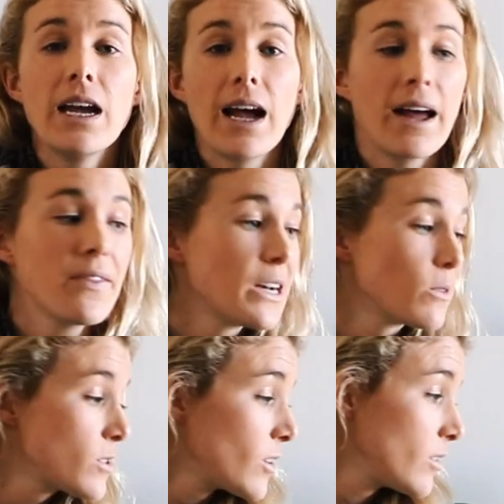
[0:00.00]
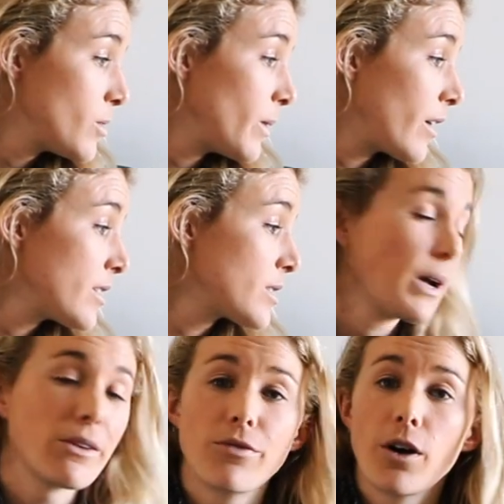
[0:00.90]
And then also, to be honest,
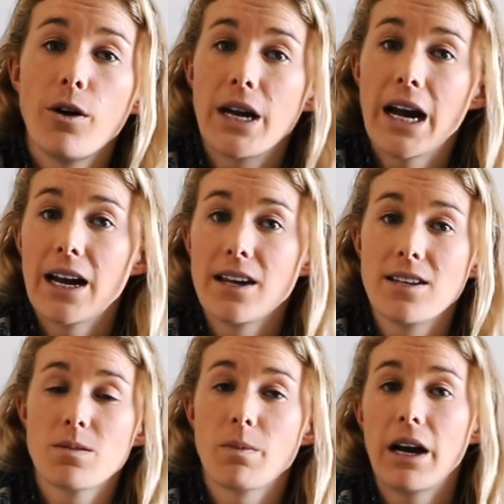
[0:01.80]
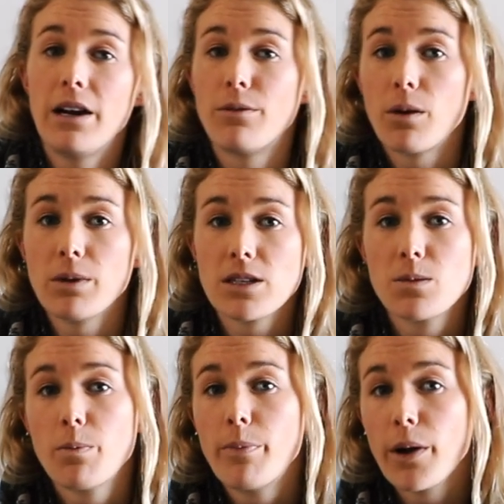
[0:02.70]
my phone has my
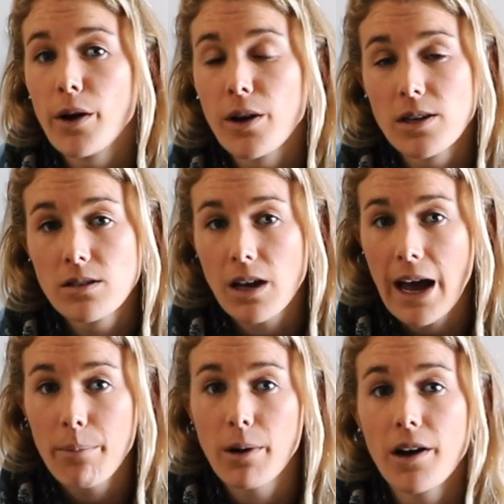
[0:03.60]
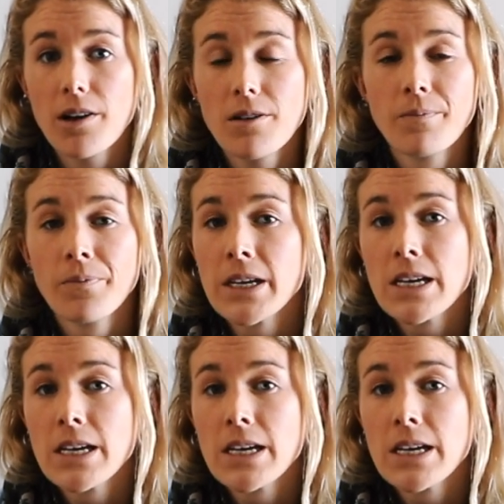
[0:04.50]
Robert's Bird app on,